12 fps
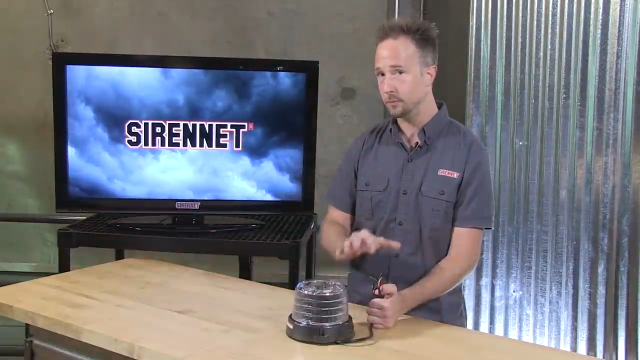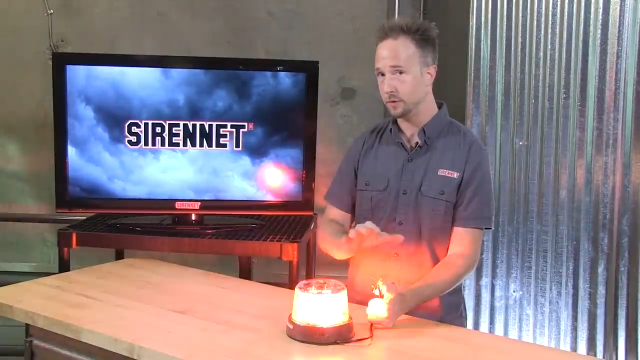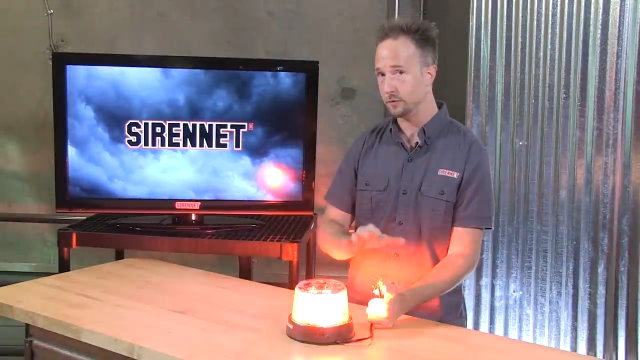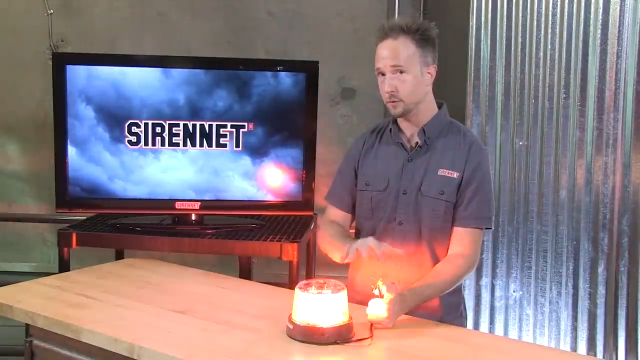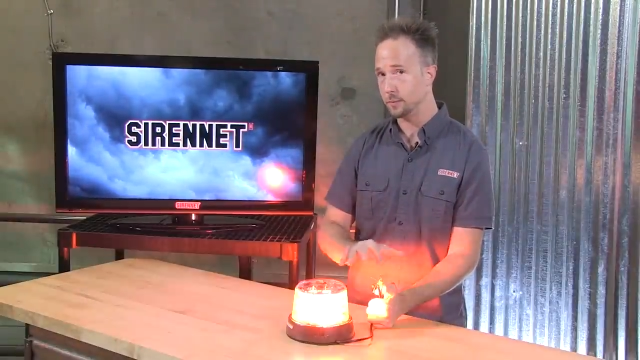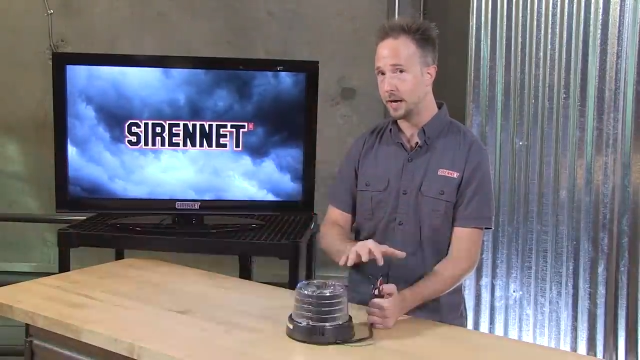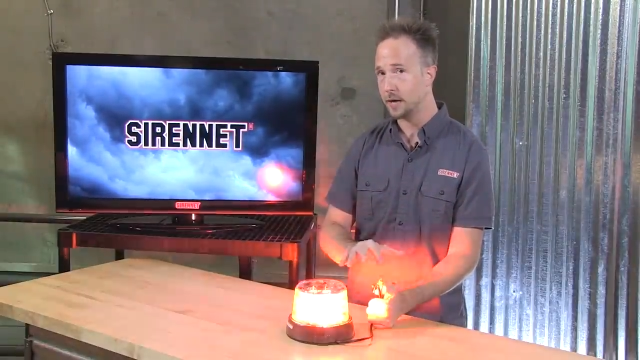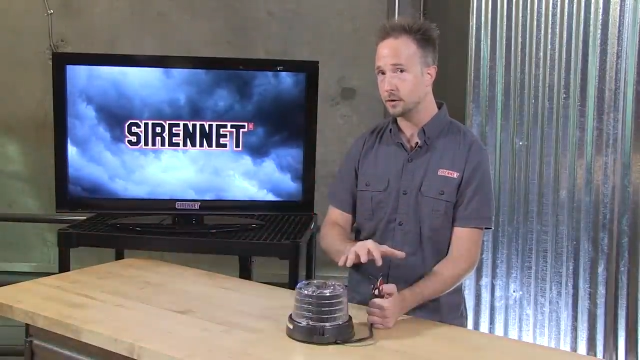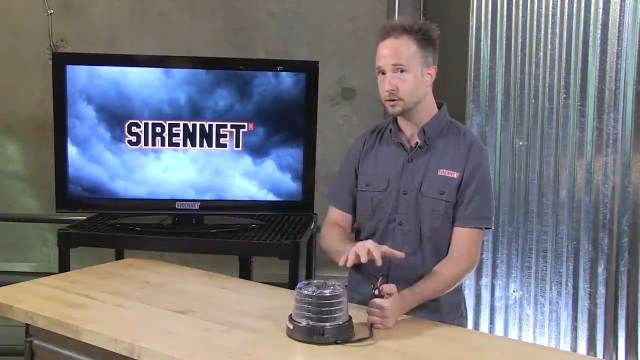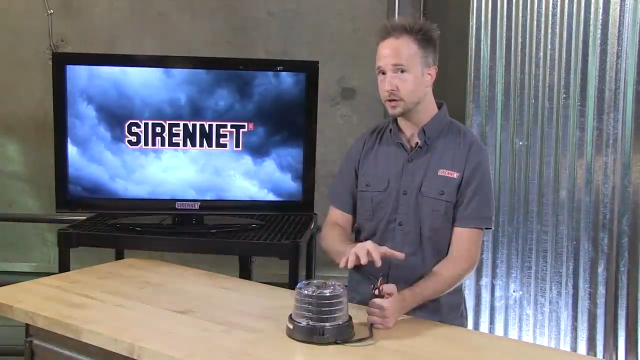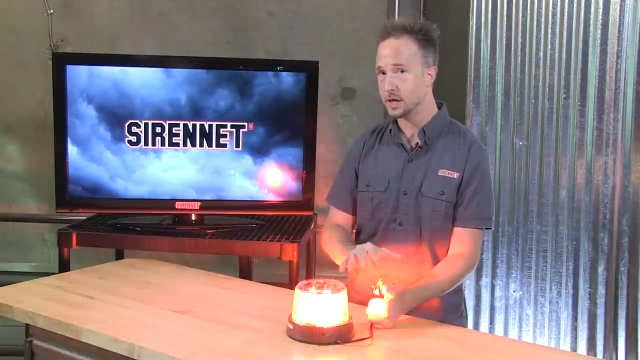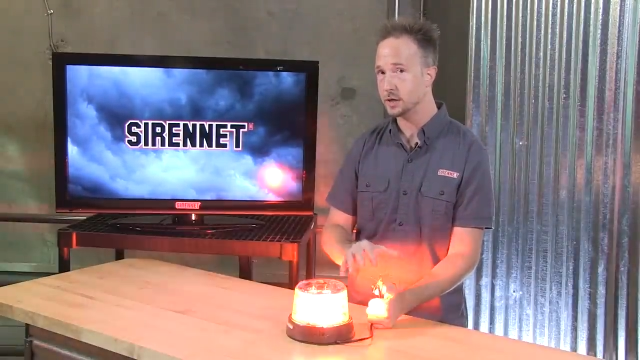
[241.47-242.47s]
It's your
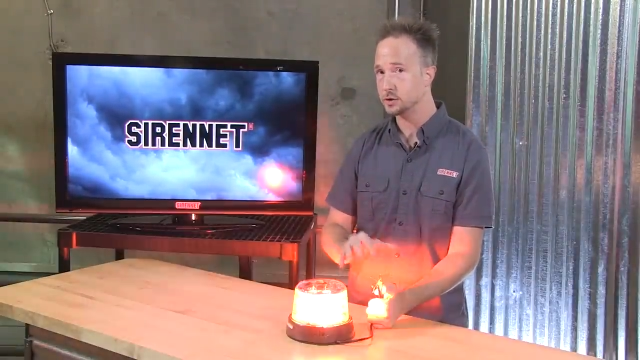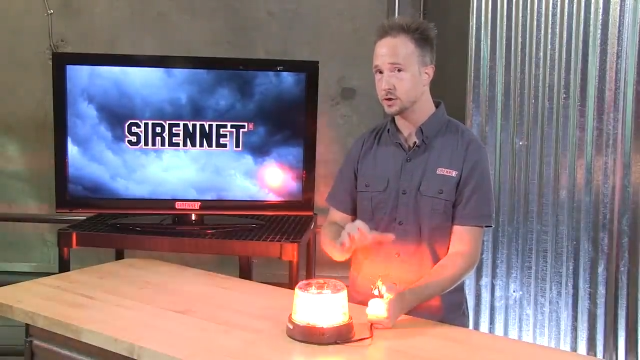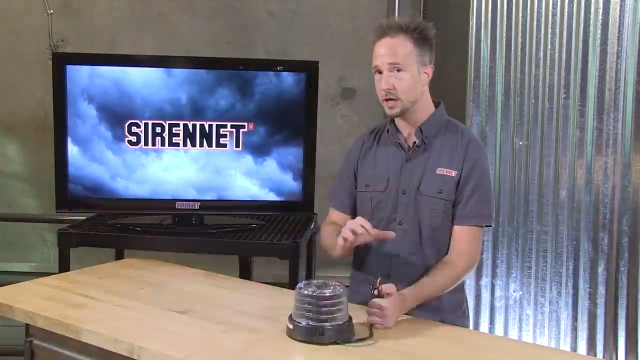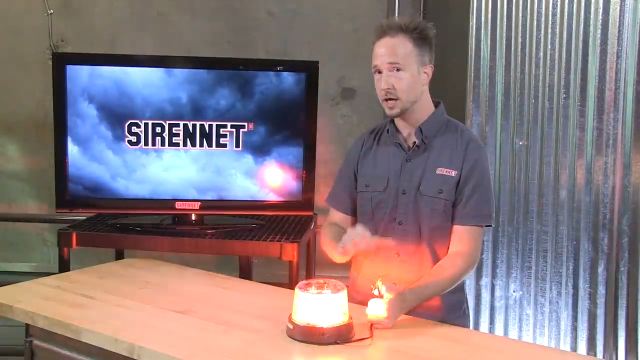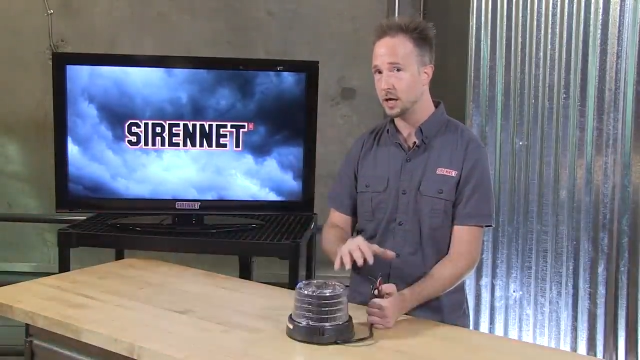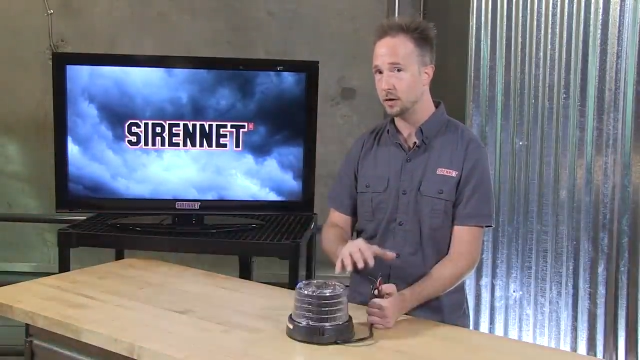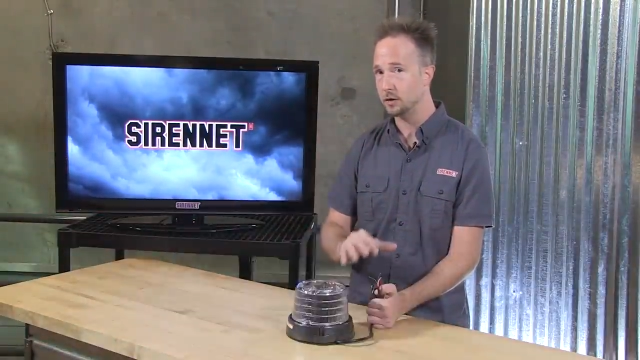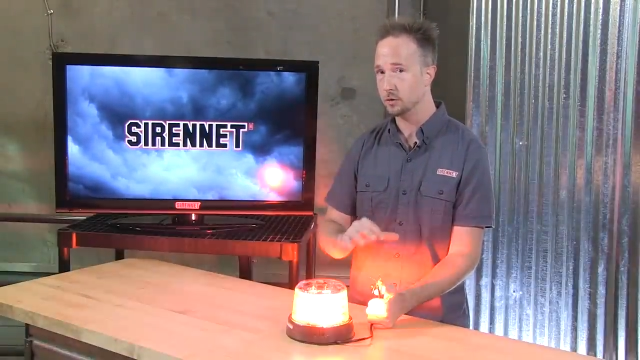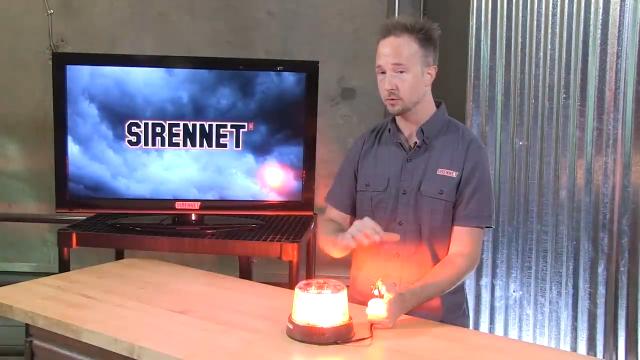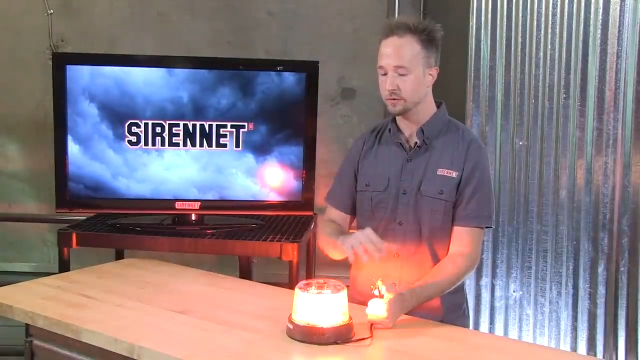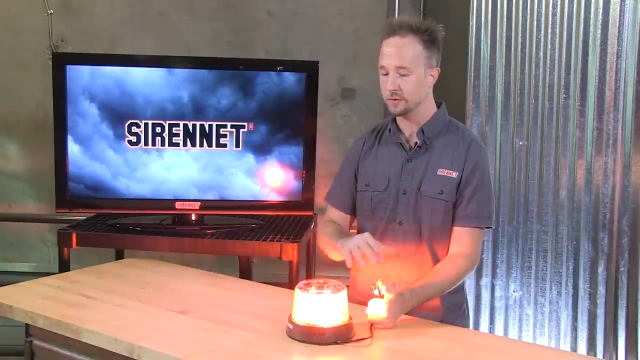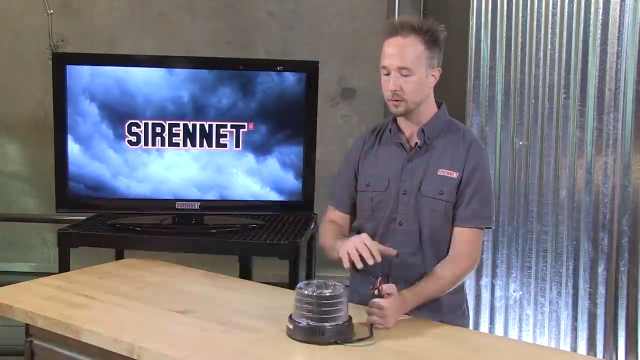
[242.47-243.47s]
pattern change and
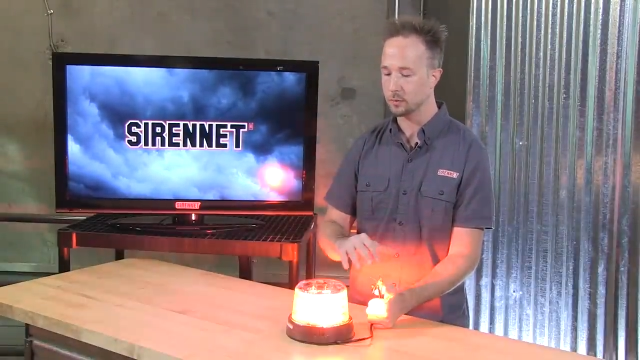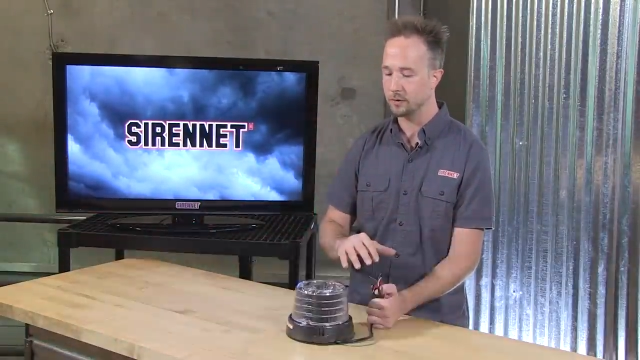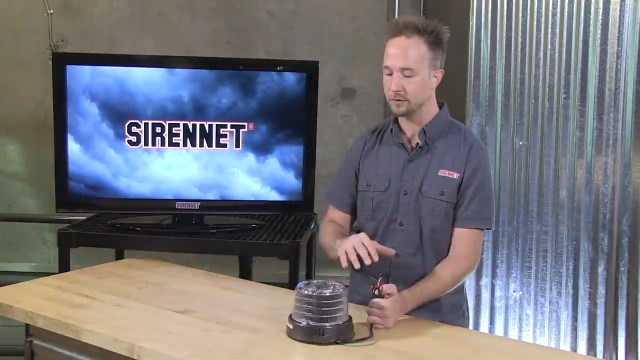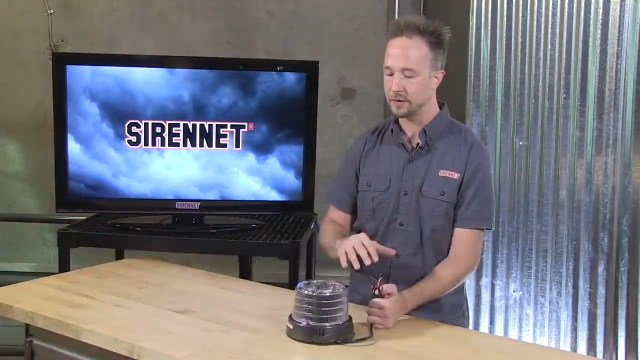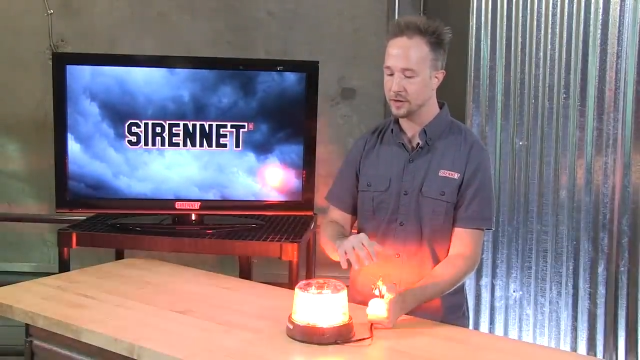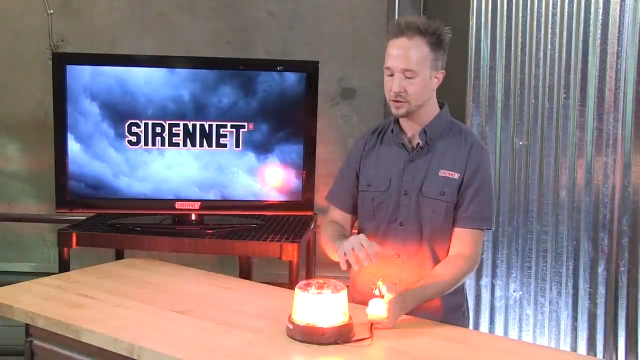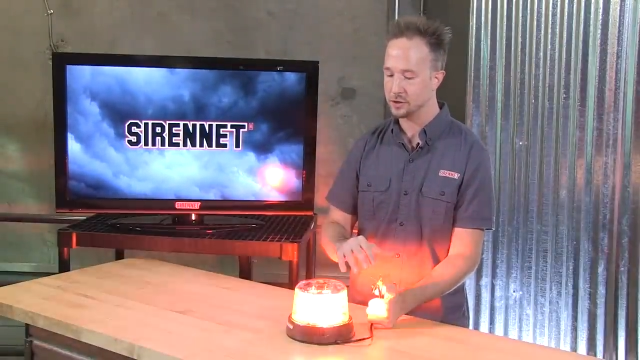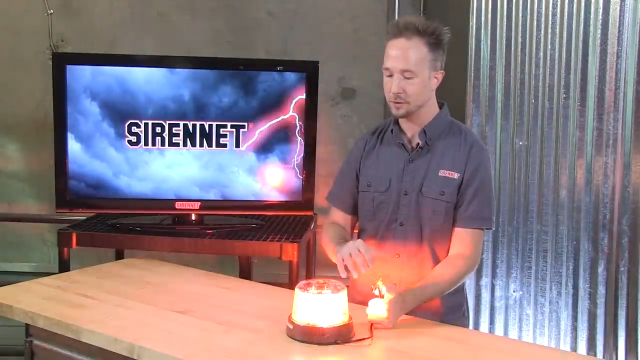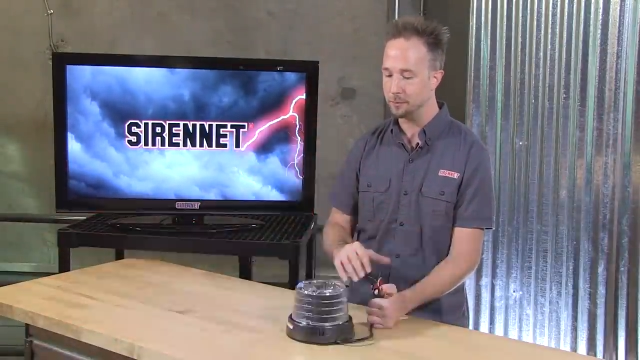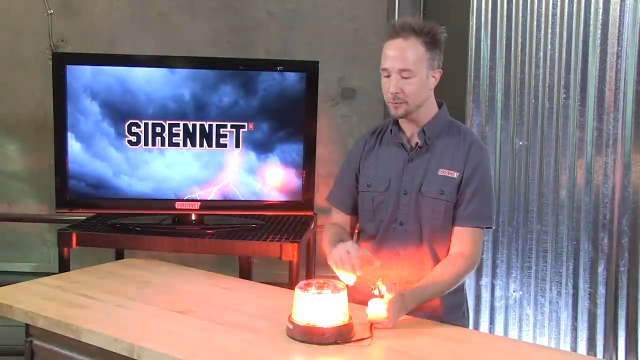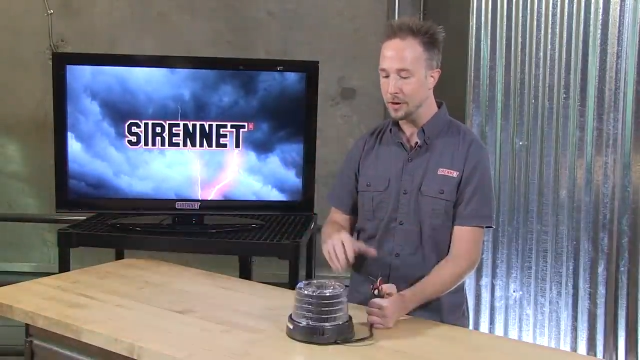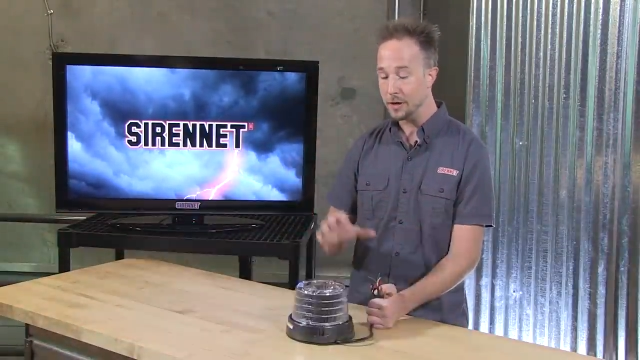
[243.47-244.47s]
your synchronization.